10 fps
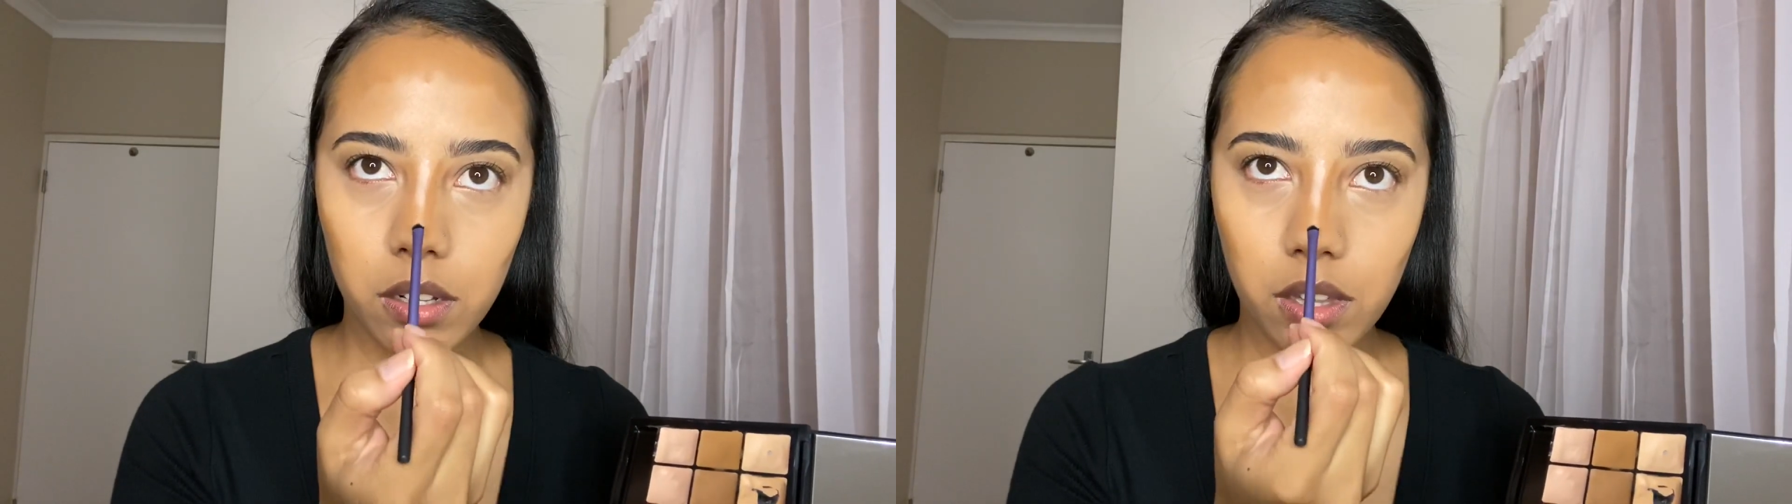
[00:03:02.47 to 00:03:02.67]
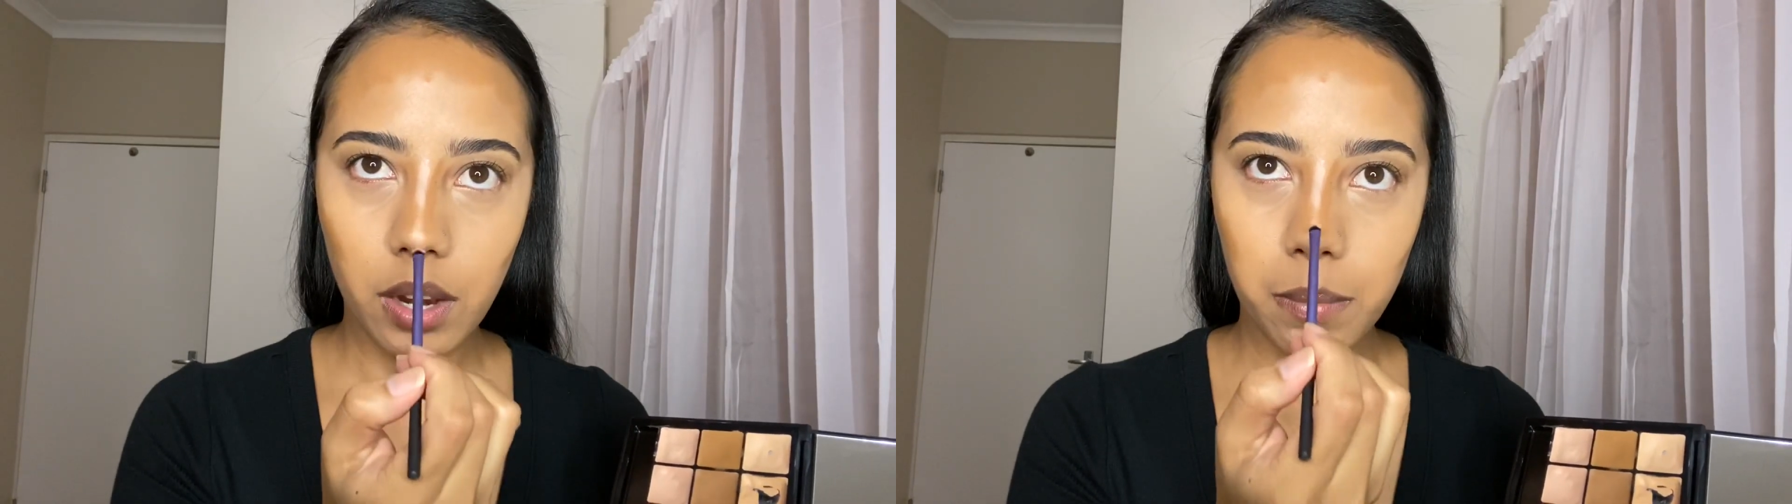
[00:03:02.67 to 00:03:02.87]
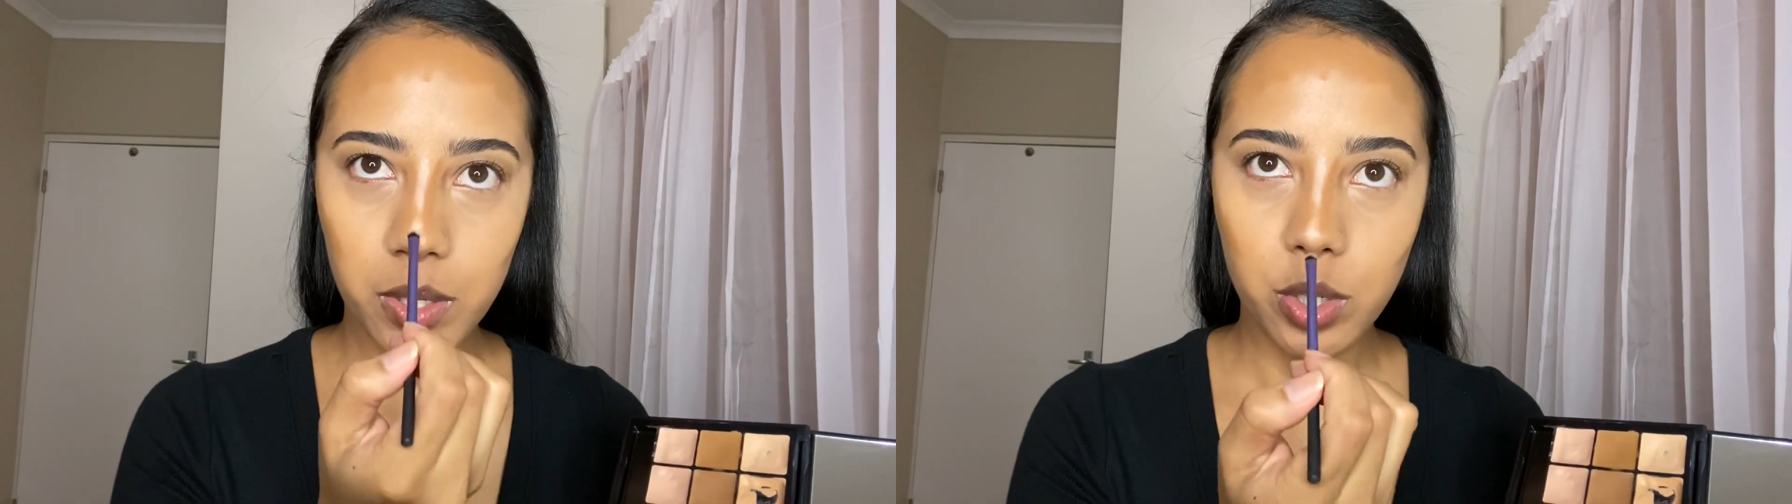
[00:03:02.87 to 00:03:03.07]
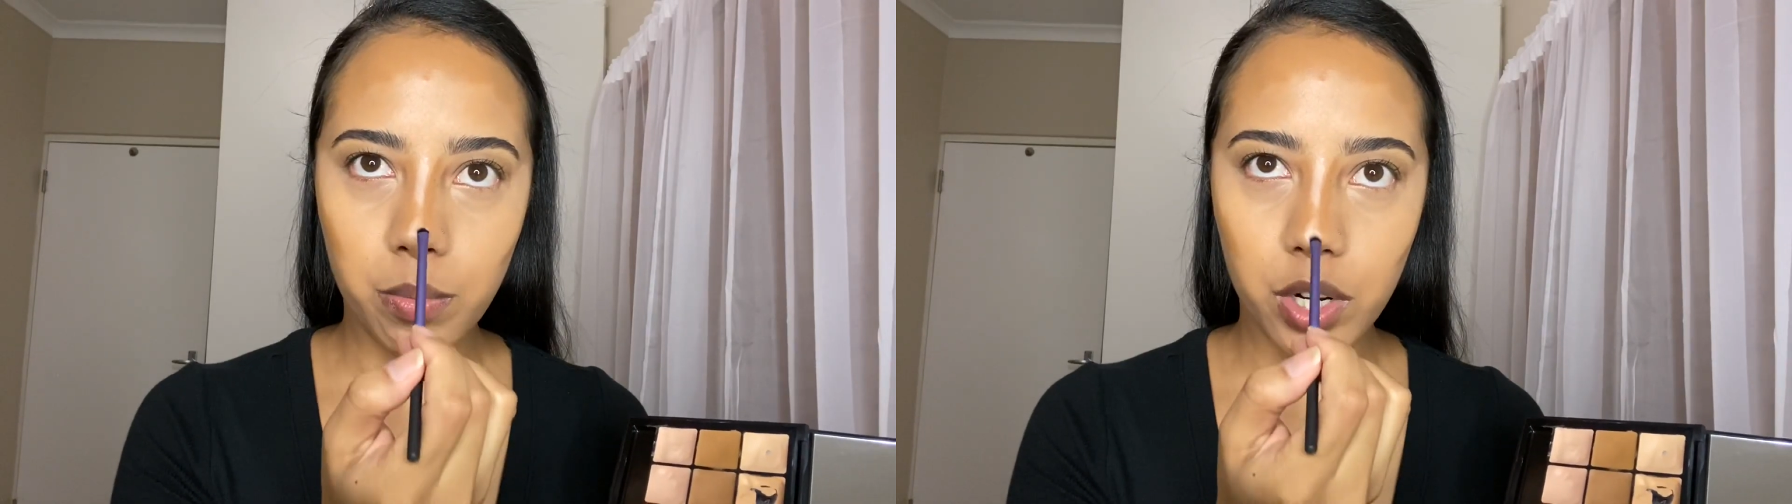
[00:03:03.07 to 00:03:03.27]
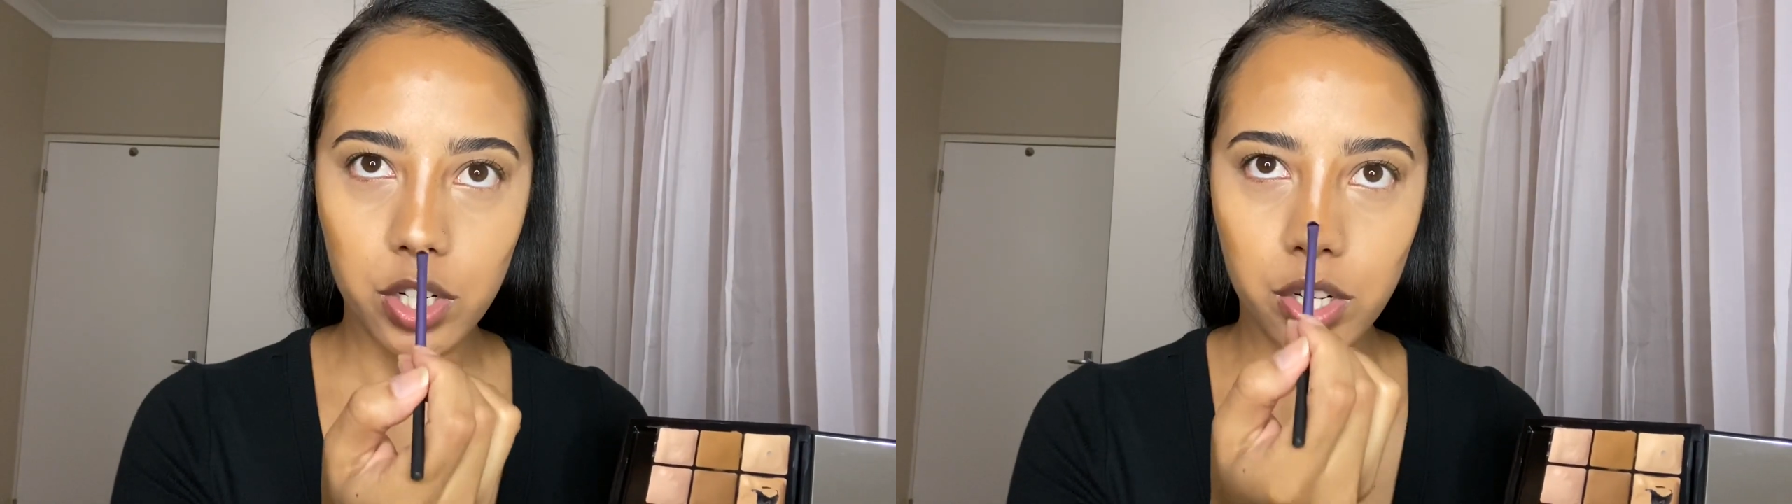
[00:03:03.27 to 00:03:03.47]
that much
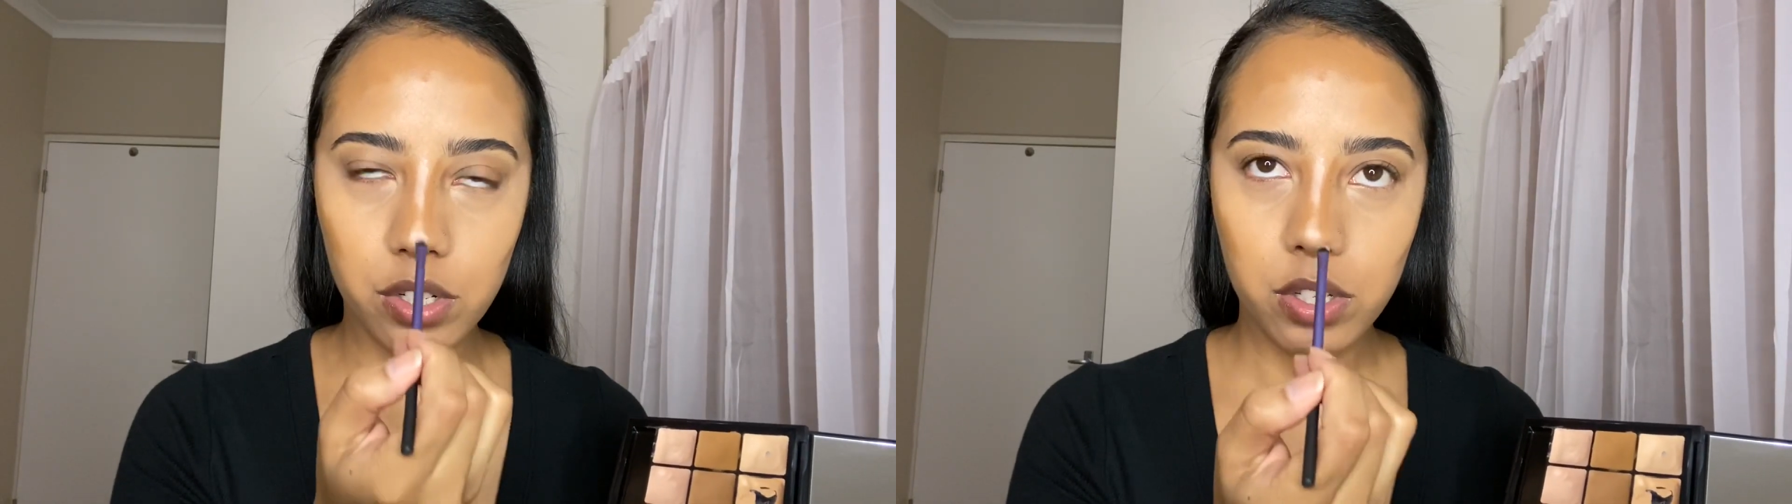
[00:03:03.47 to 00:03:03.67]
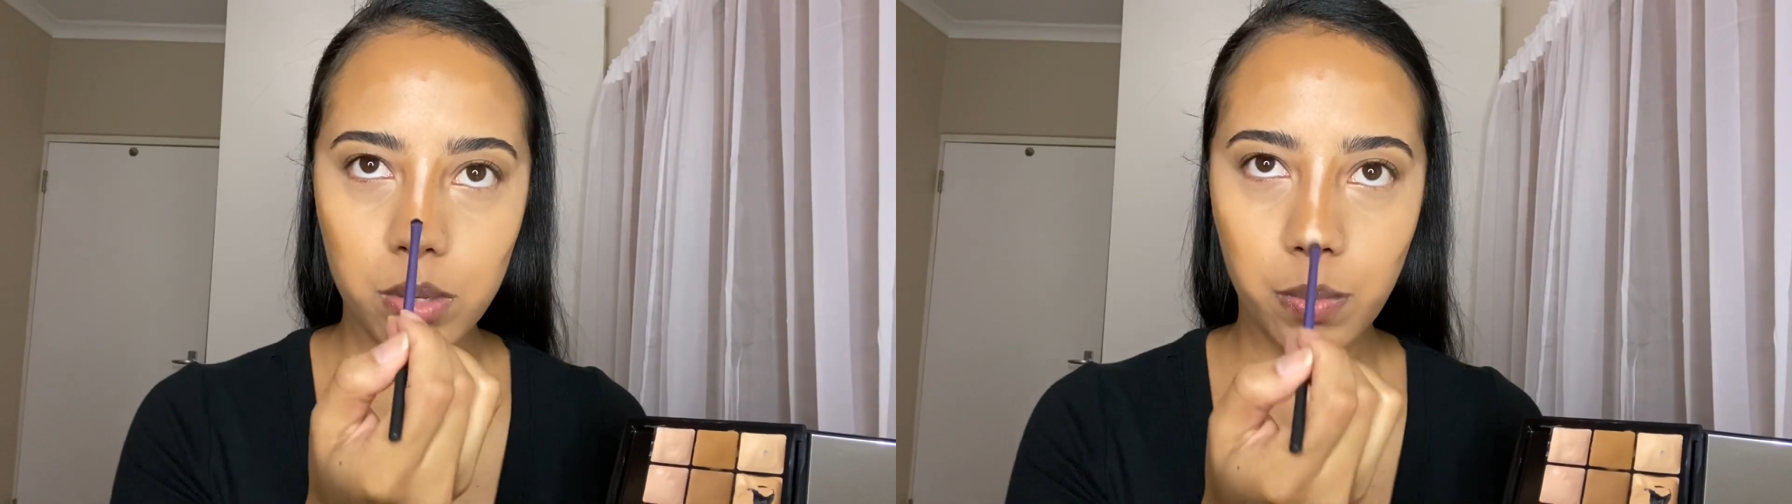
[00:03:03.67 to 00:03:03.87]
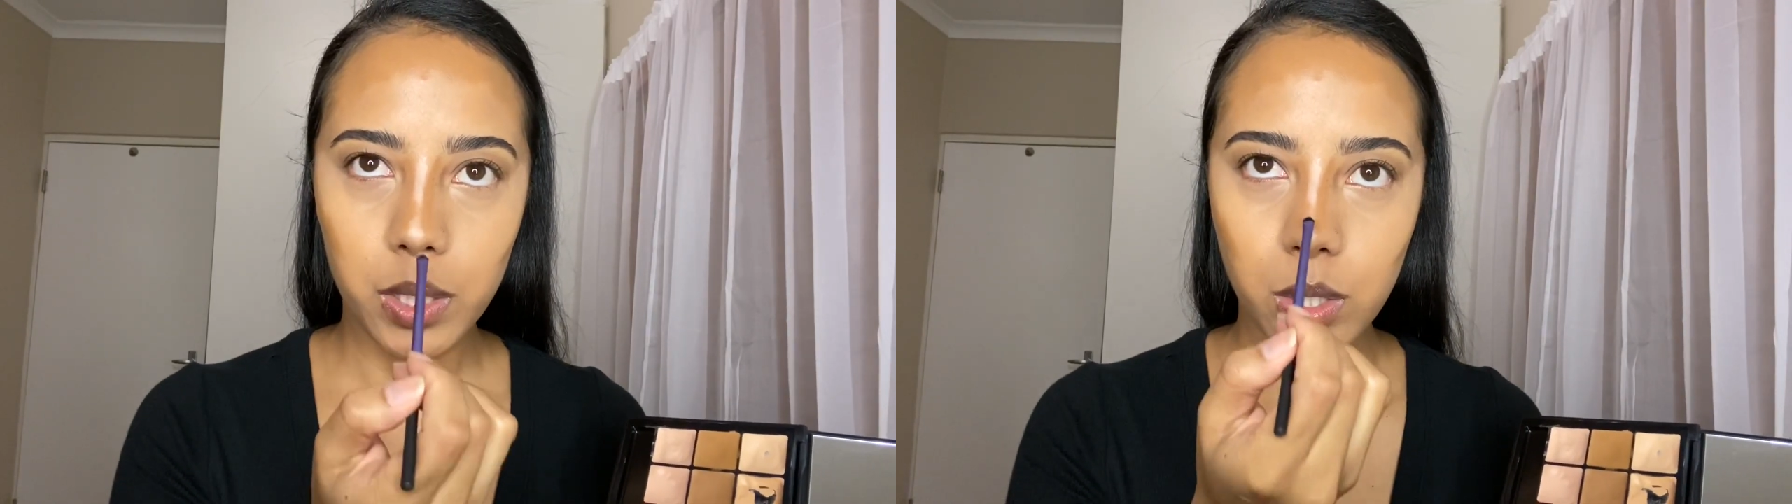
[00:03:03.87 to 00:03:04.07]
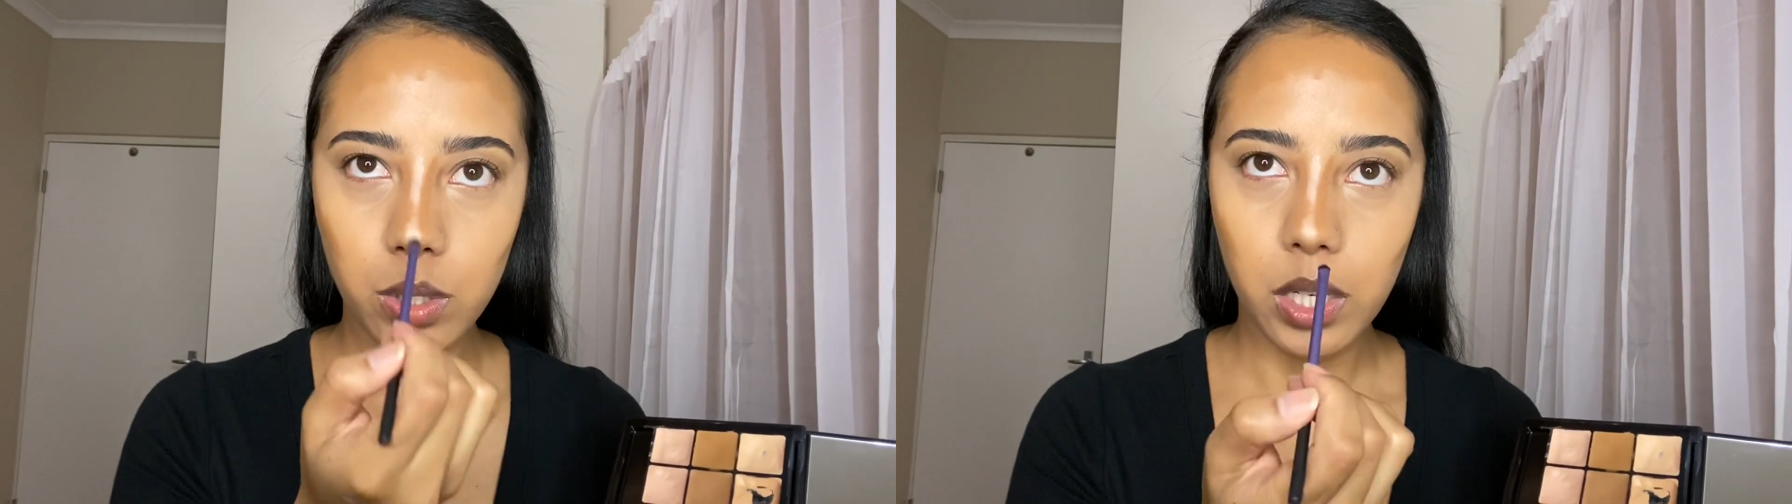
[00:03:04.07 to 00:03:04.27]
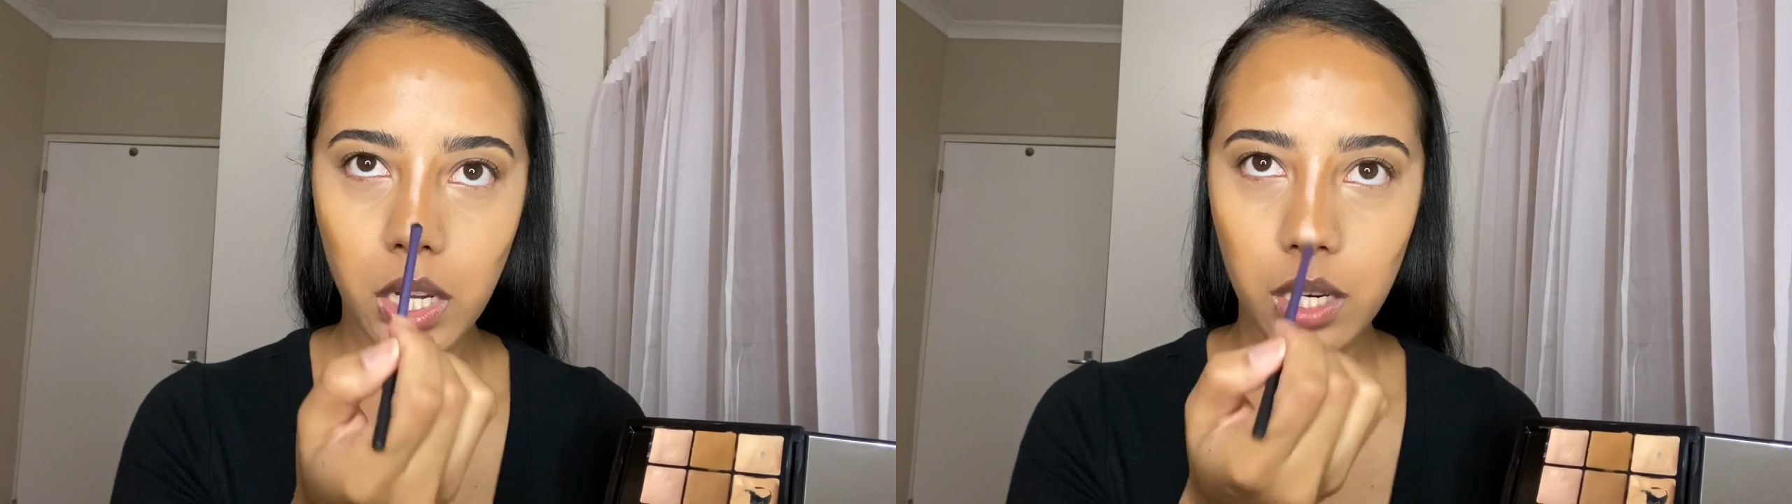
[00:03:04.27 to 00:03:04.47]
brushes, but you
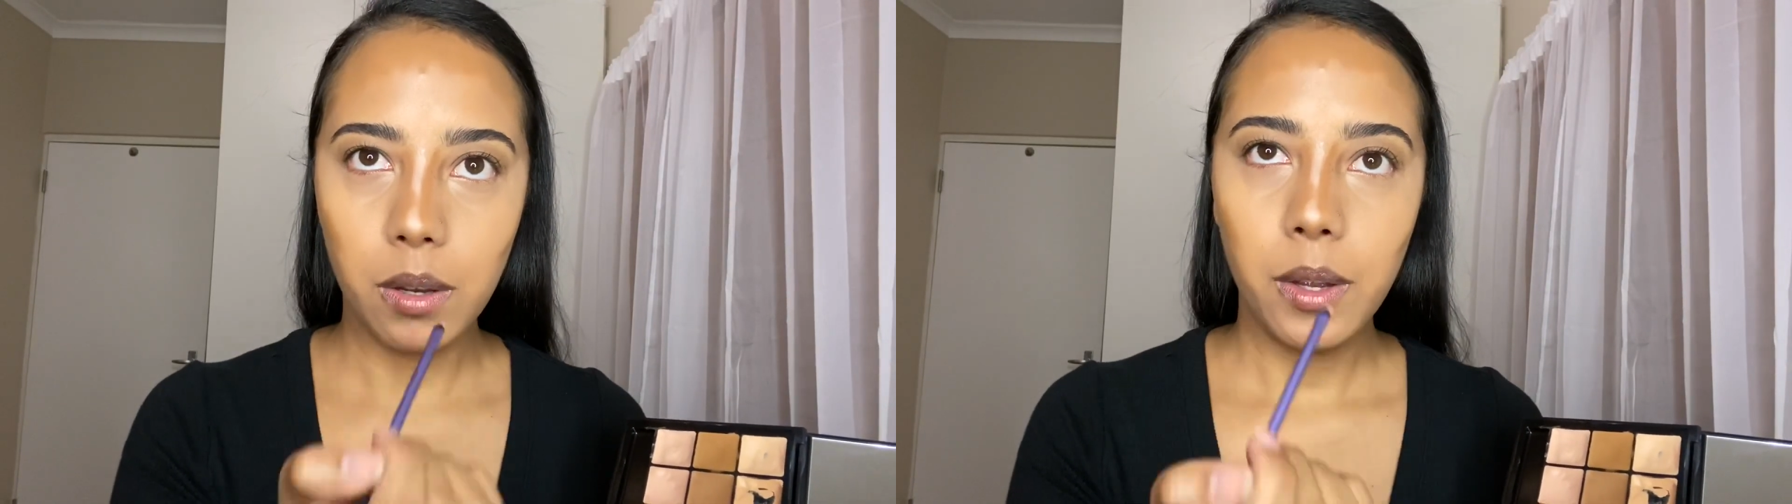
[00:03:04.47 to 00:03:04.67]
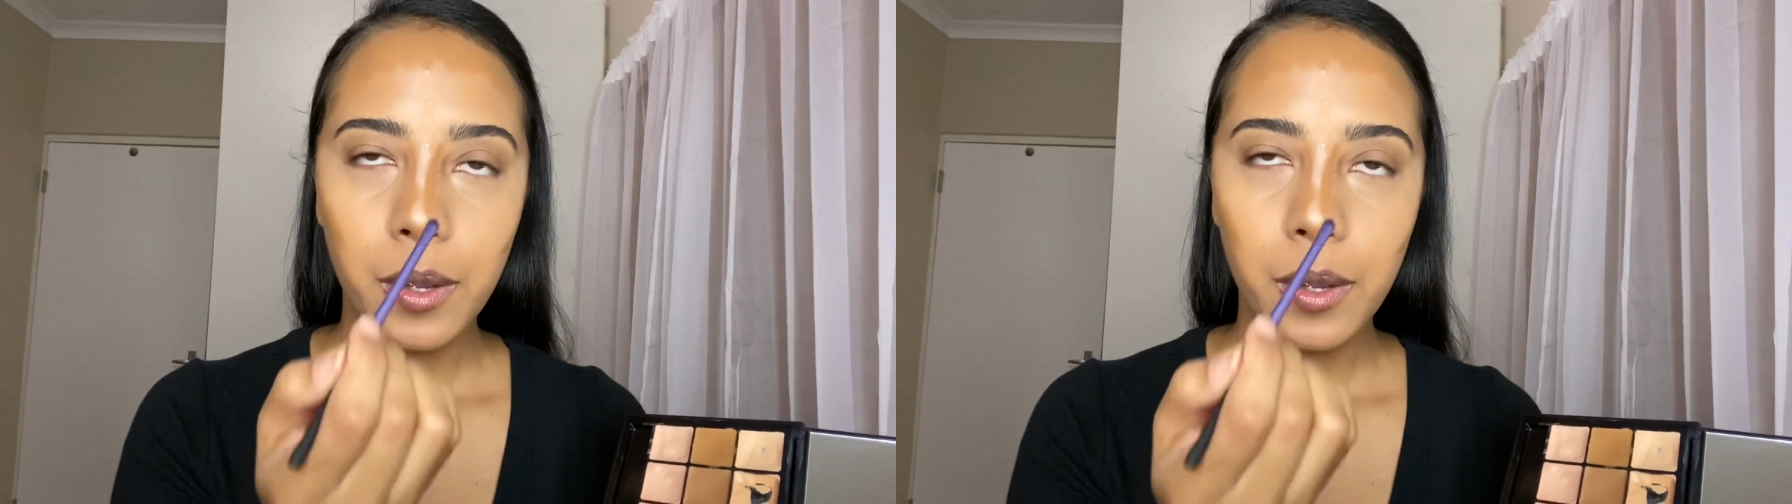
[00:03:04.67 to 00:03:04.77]
need